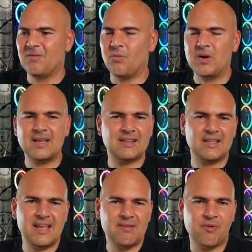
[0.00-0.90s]
We did
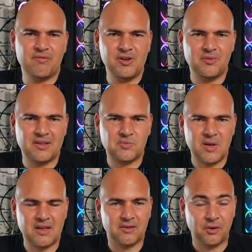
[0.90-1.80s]
the review this
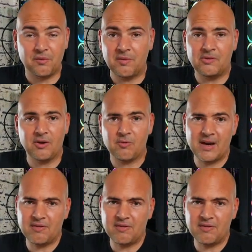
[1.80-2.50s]
week. I don't know if you've seen it already.